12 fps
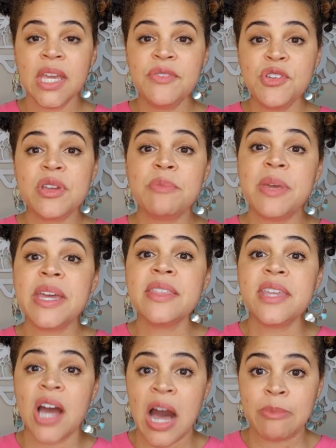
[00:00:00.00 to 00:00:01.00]
If you can
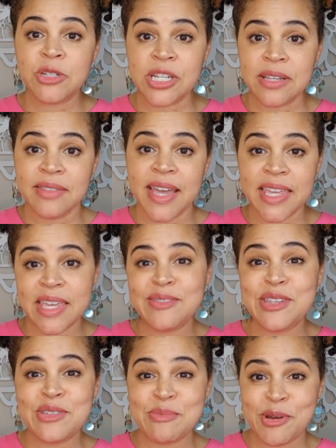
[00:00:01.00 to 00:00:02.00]
pick the option that
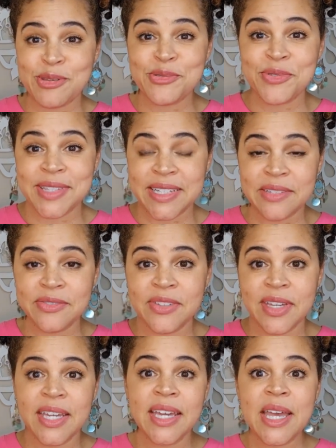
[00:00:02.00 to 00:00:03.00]
gives you the most relief,
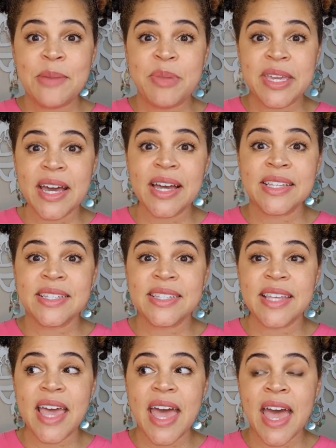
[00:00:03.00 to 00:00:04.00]

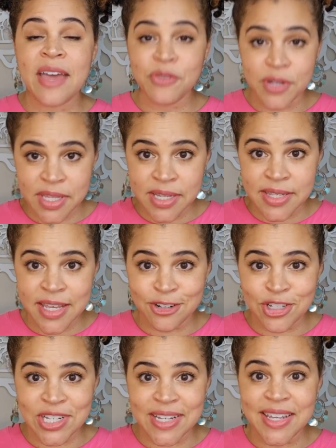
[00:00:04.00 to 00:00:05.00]
because everything is
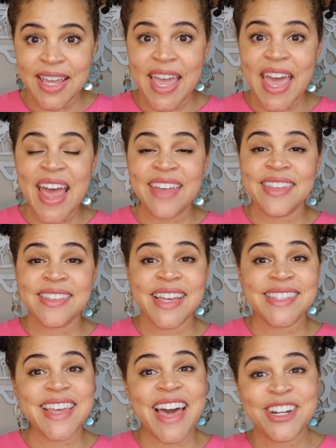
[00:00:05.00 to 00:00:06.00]
energy, and the
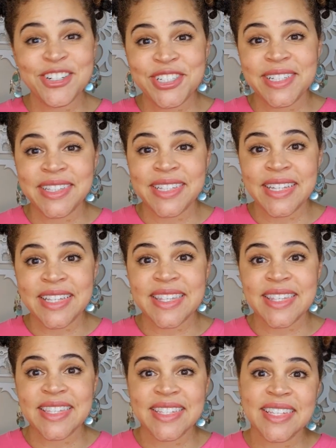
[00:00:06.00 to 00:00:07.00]
less energy
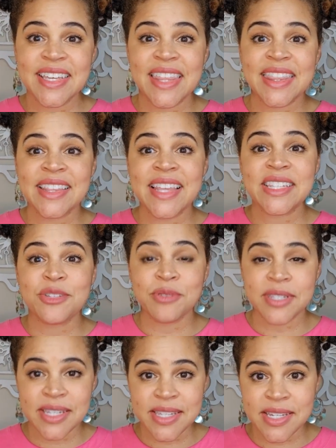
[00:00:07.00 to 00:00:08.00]
leaks, the less
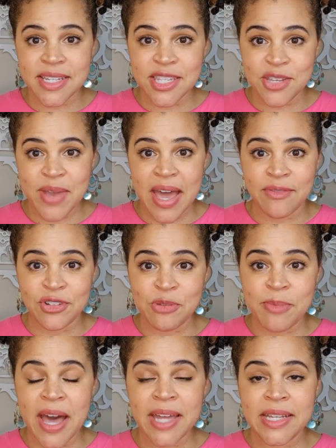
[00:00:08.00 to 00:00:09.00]
resistance you have in your
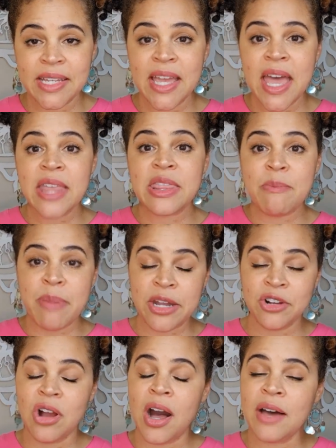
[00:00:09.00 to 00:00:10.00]
body, the
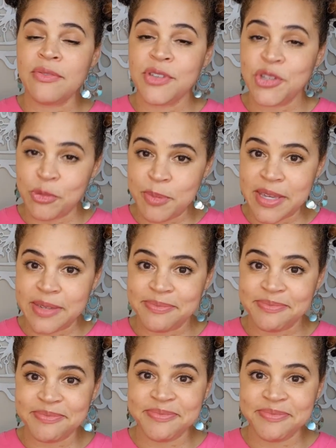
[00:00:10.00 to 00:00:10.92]
better off you'll be.